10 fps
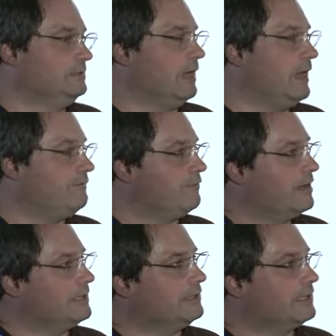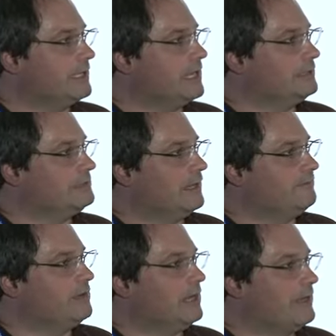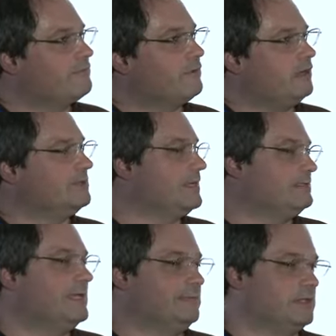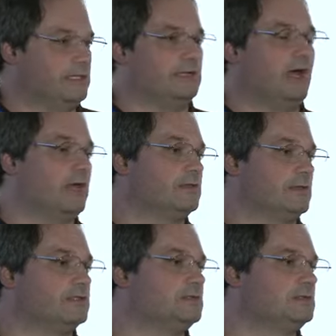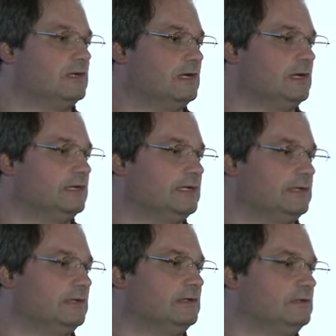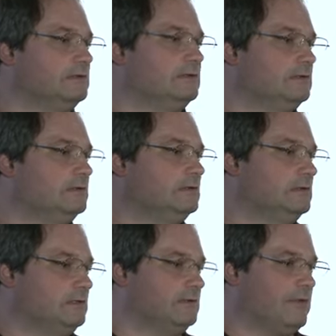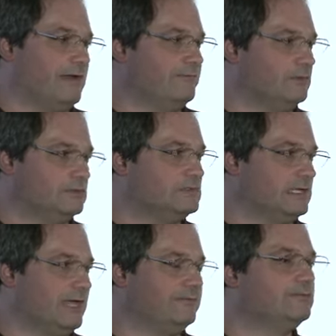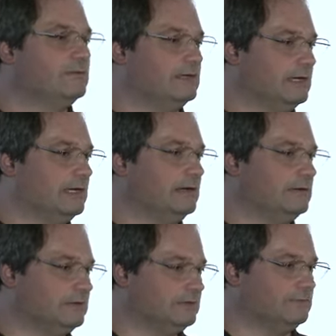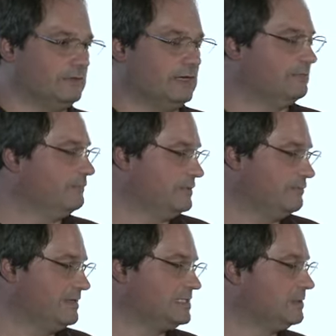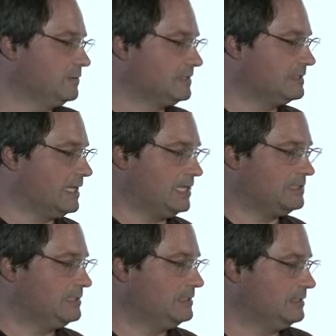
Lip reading: I've run it against, I've crawled about 10 million documents in Manifold CF with reasonable success.